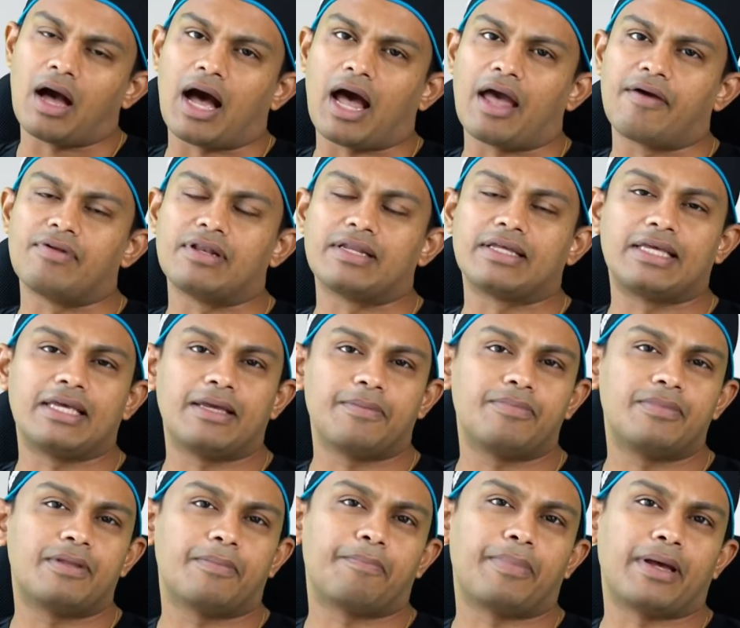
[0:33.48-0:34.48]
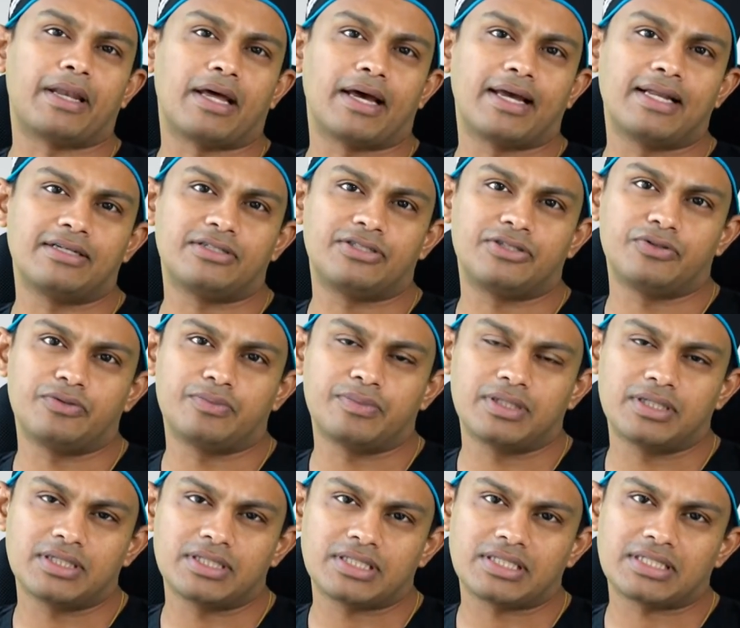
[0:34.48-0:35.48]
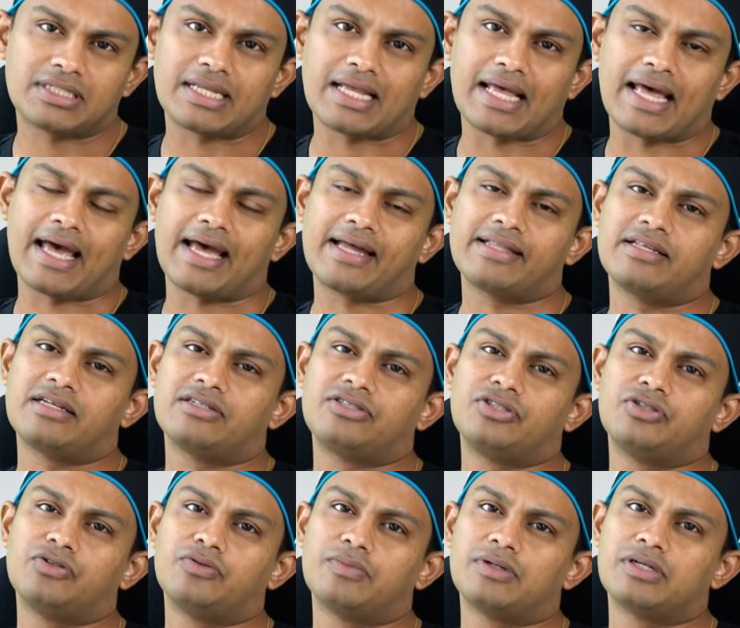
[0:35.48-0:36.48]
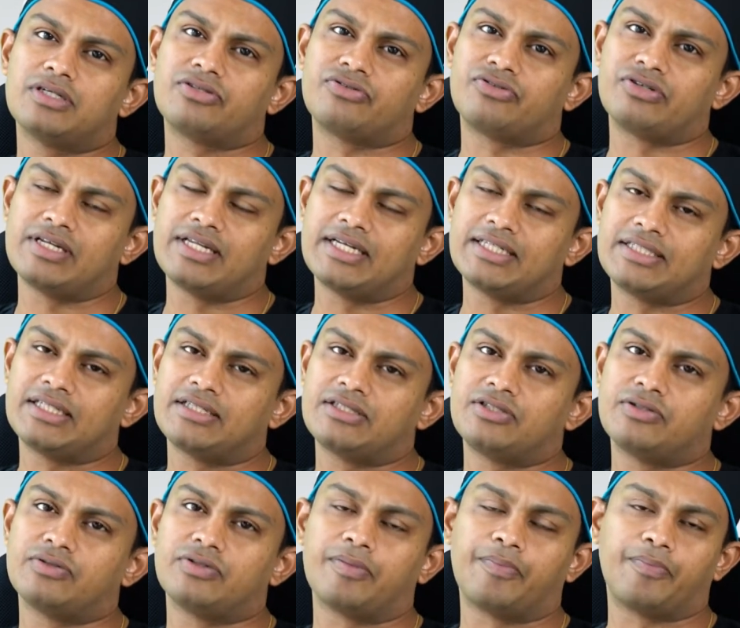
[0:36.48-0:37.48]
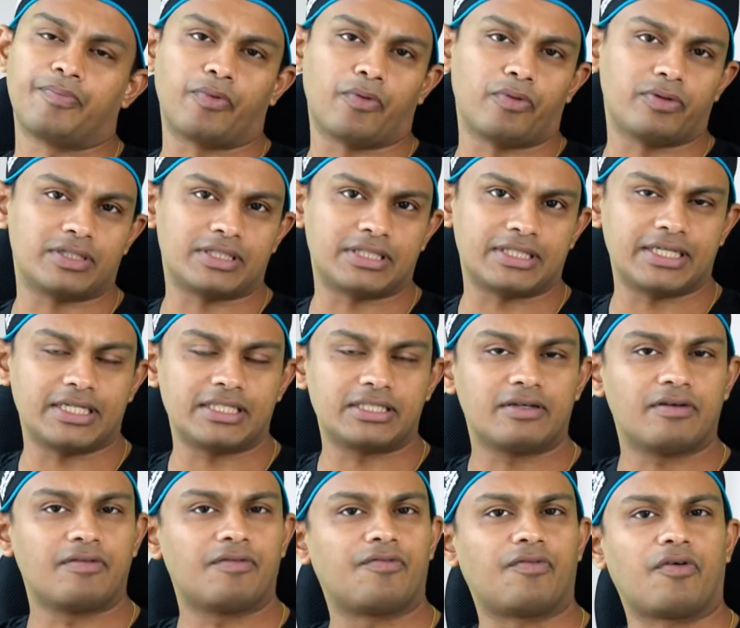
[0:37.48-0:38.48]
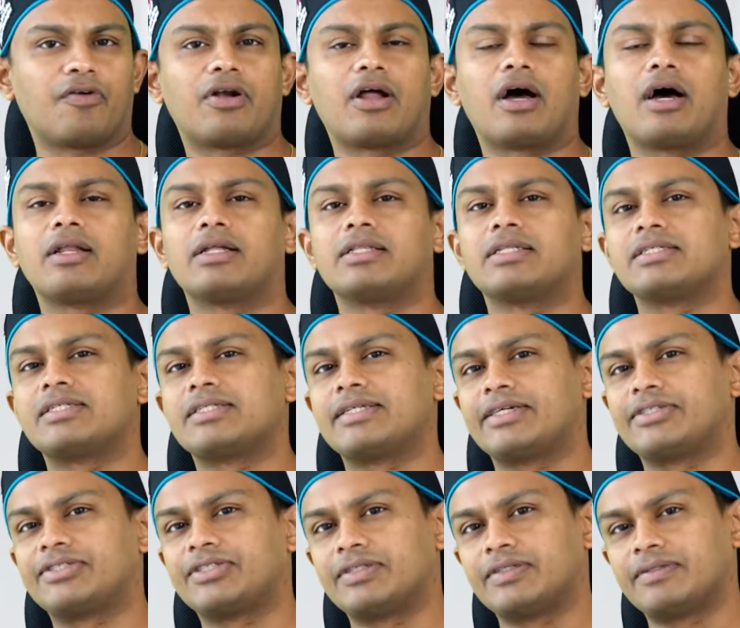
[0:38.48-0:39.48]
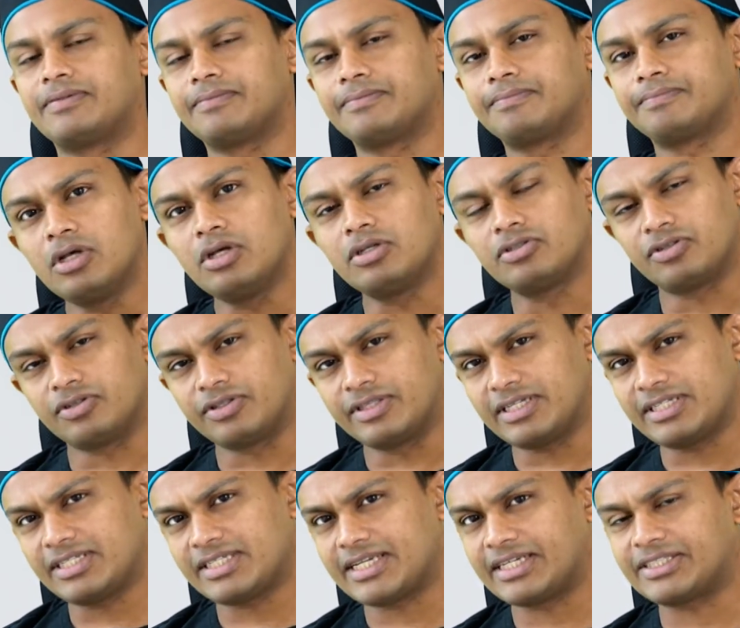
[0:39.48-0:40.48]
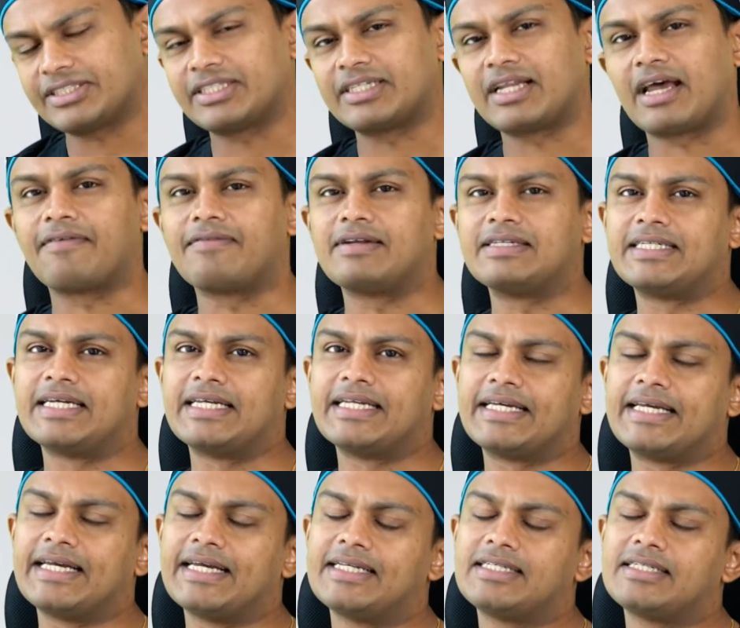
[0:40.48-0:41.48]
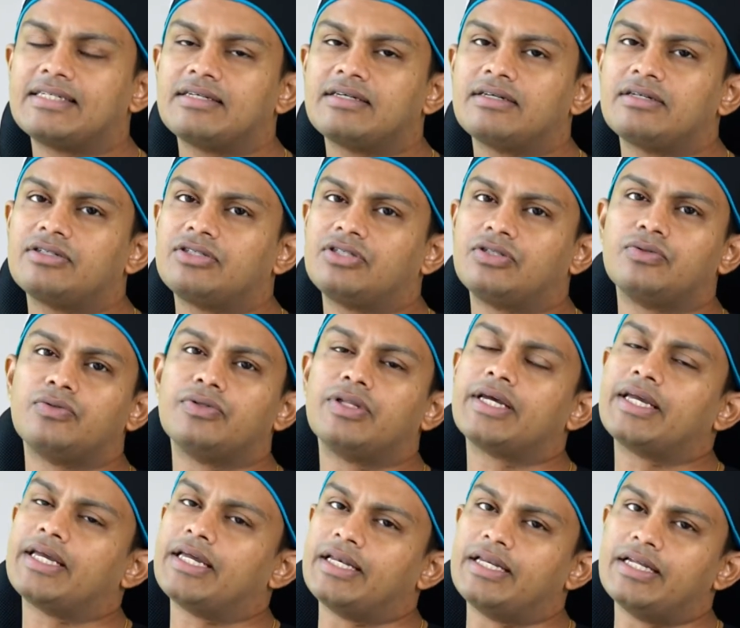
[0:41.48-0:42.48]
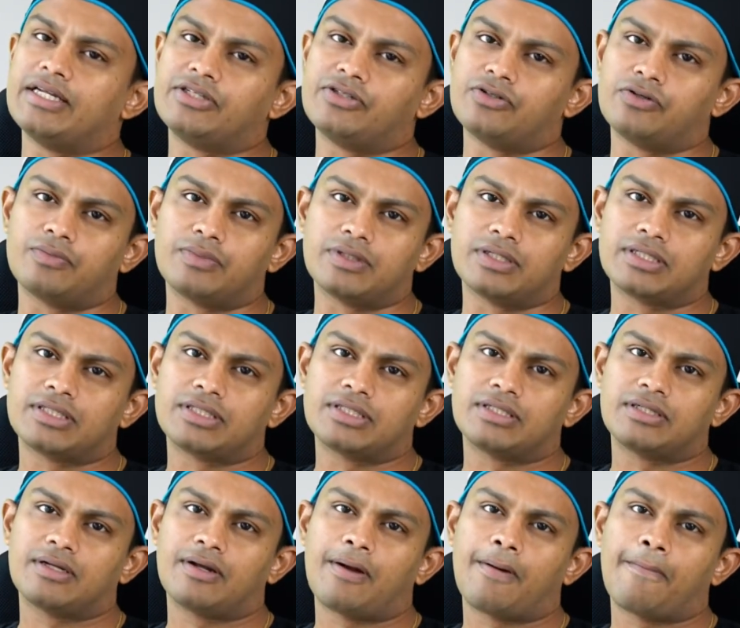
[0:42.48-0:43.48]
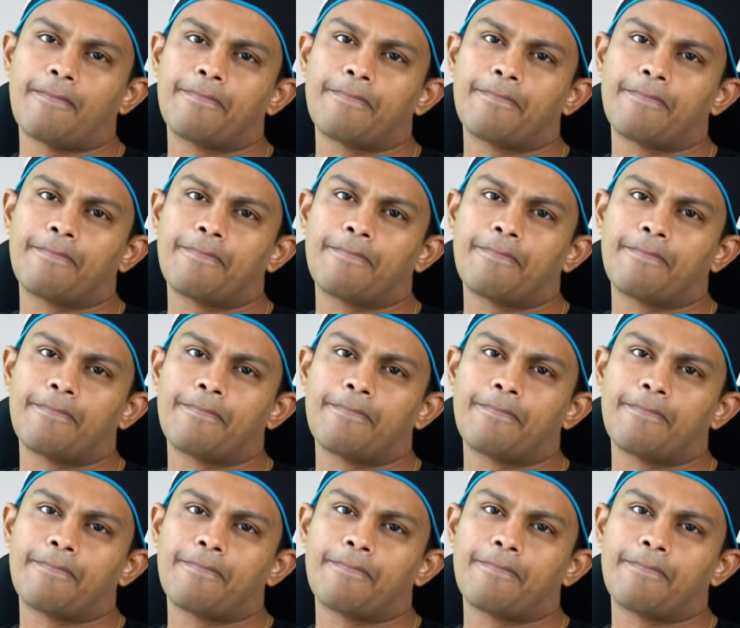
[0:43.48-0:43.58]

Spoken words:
I will keep the penile tumors and the tumors related to the prostate for another session. So this session I will dedicate to the kidney tumors.